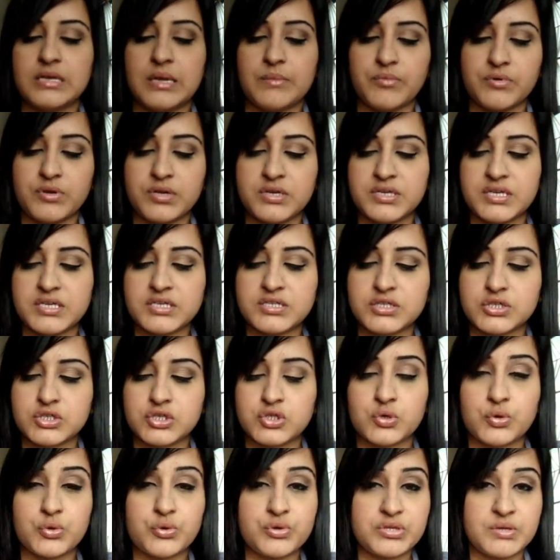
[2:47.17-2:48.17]
so I'm gonna just
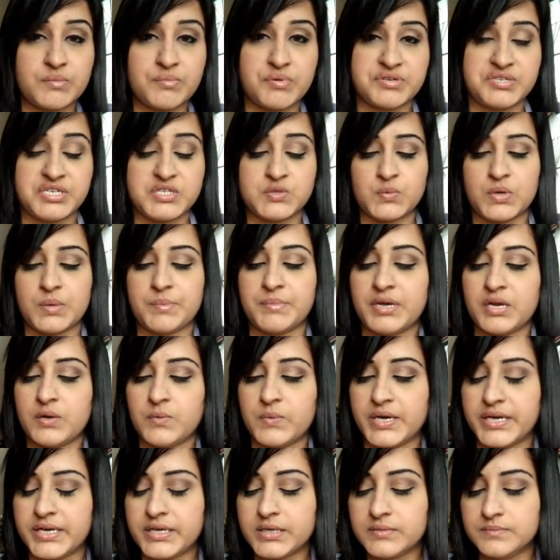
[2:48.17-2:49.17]
show you the brushes one by
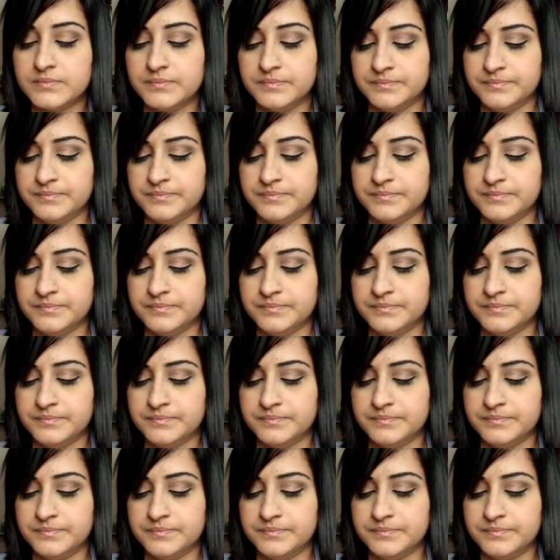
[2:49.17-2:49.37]
one.